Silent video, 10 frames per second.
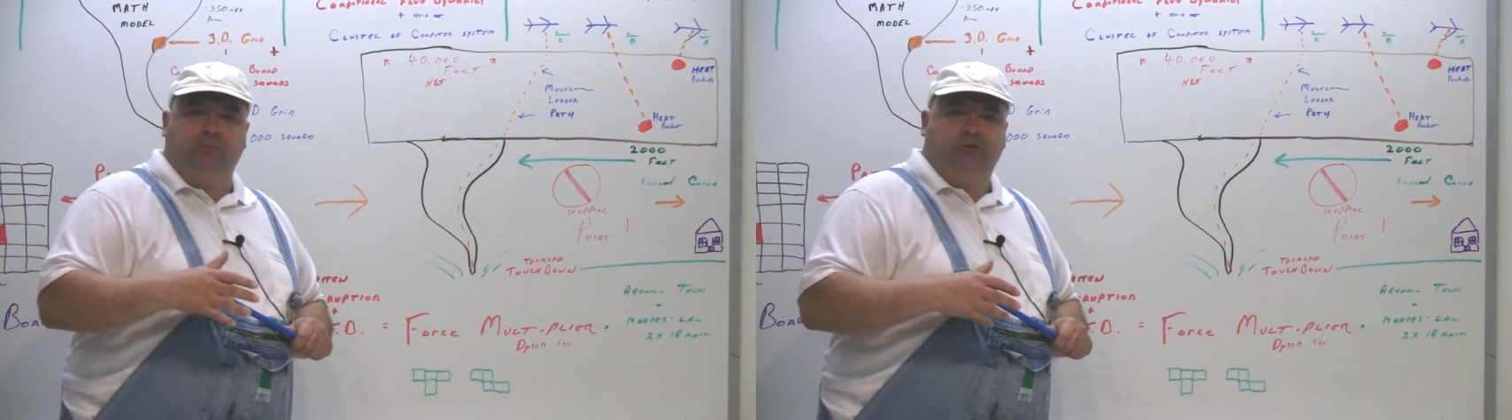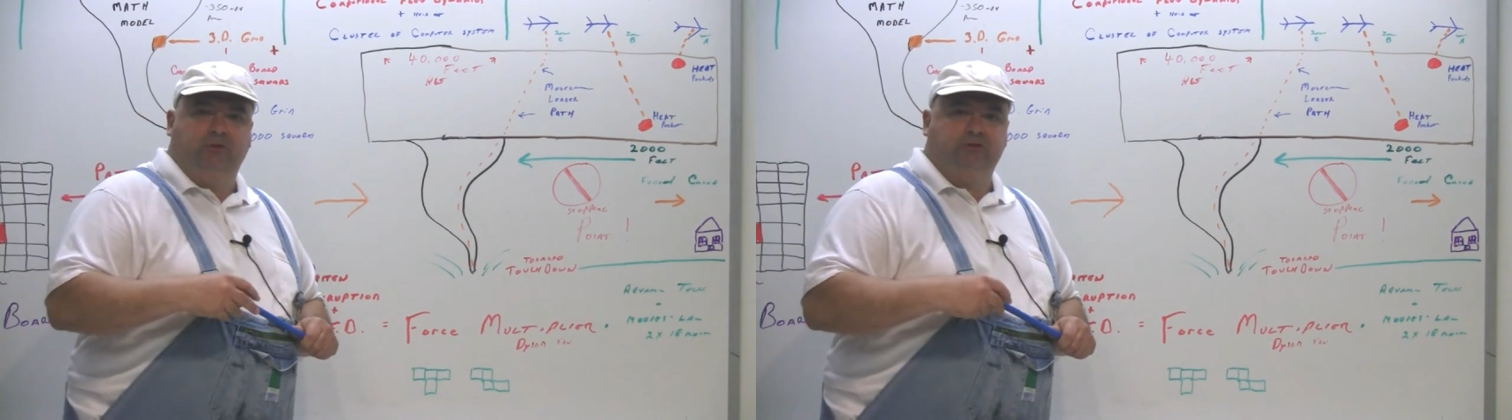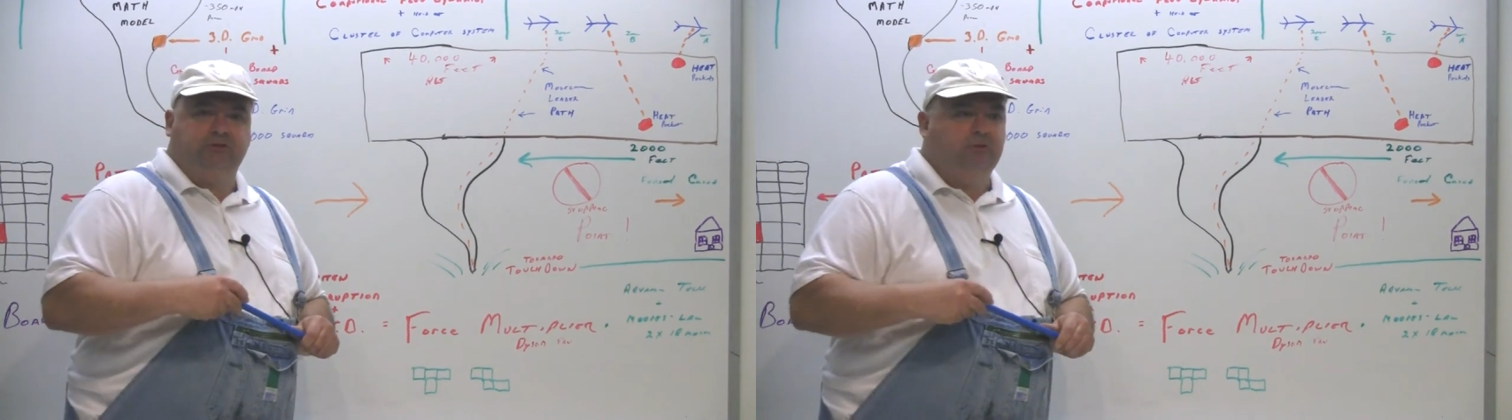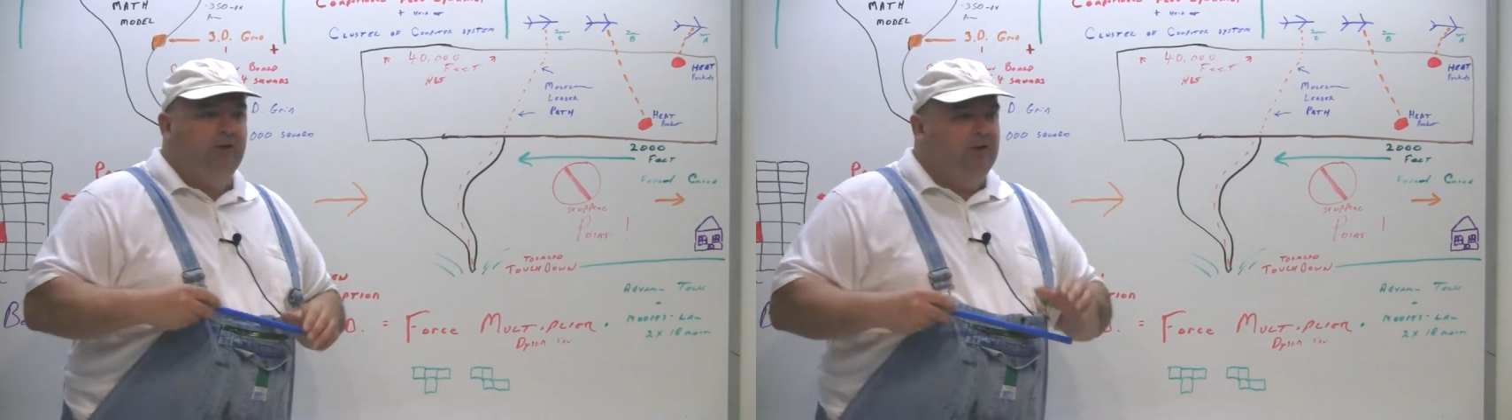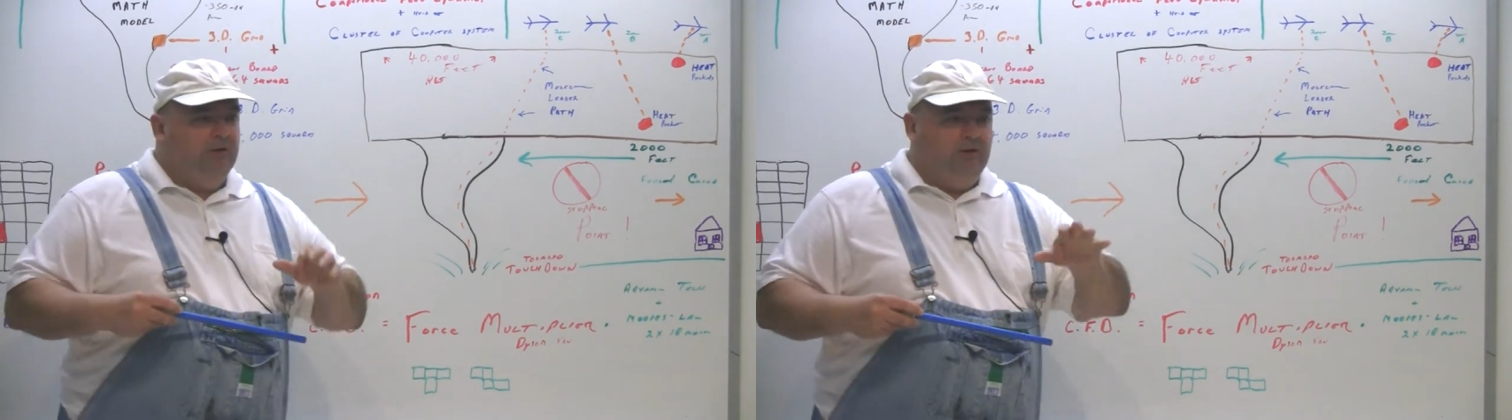position,
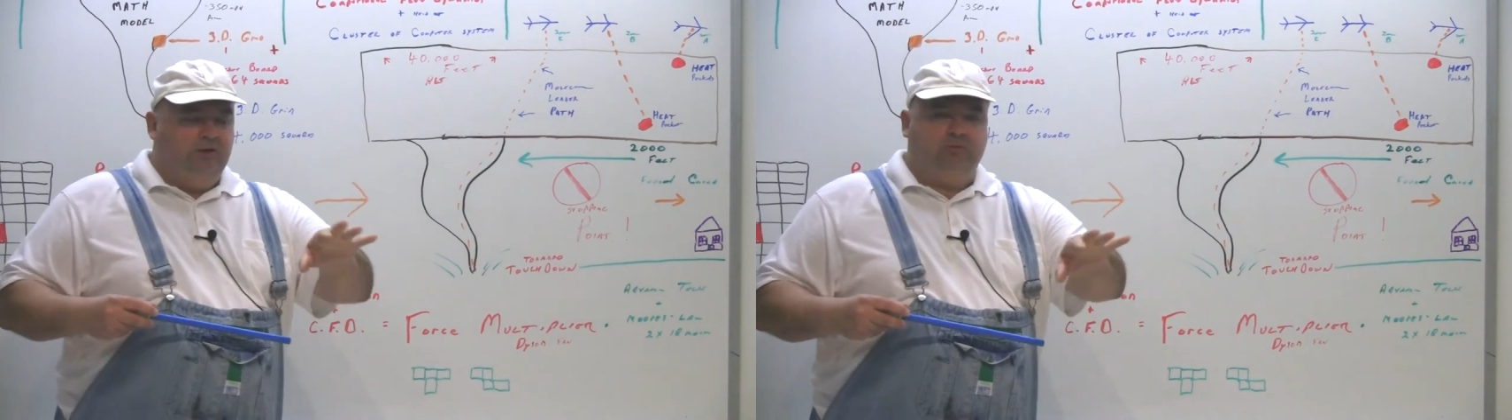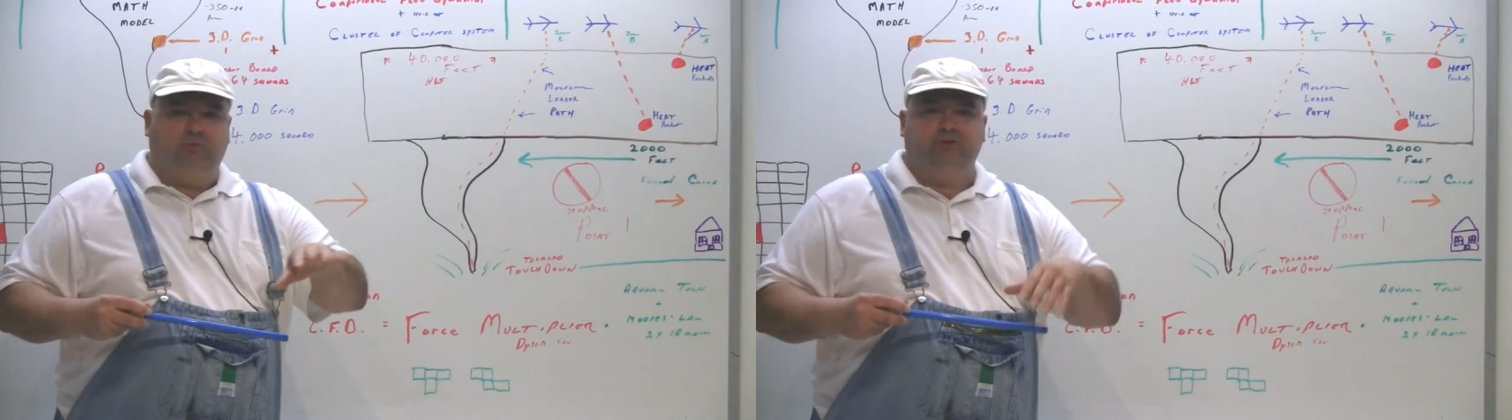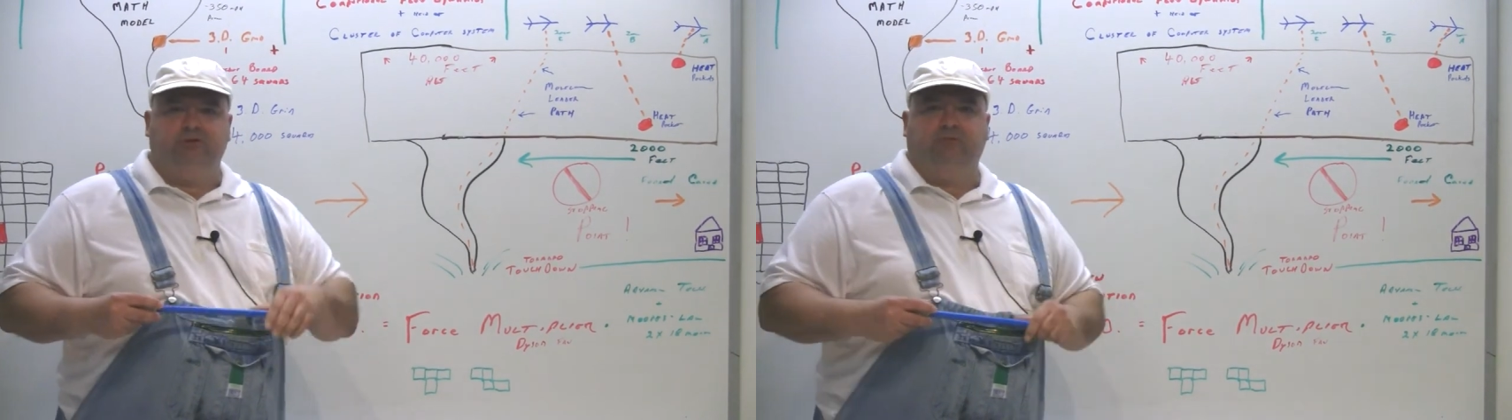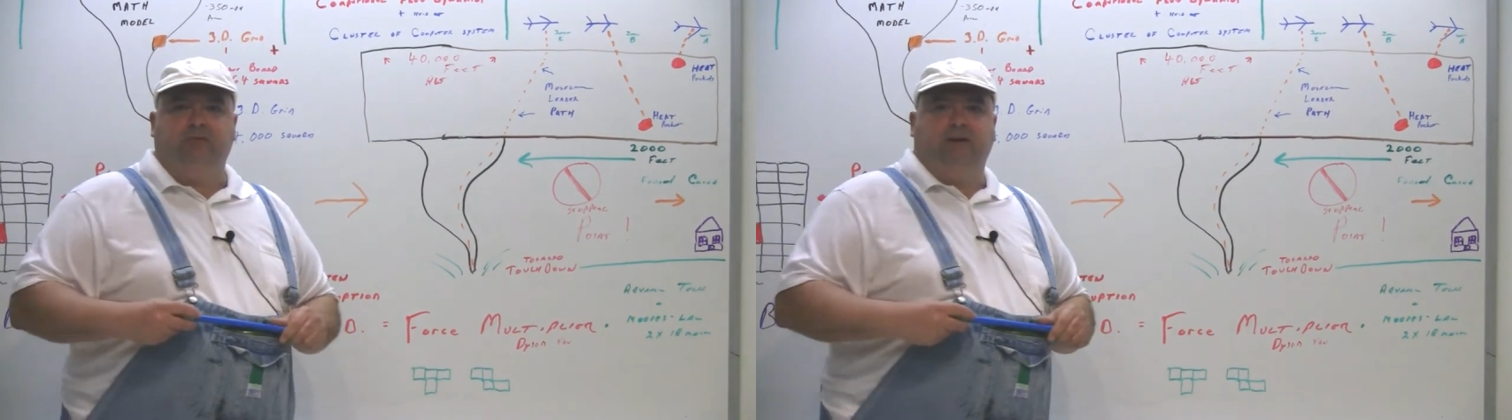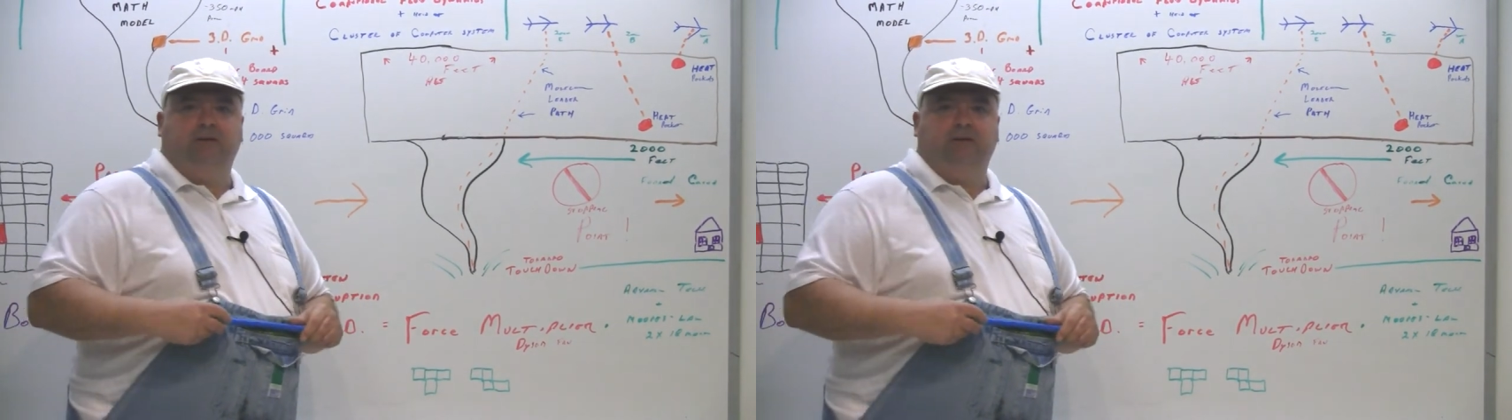it's going to shift that.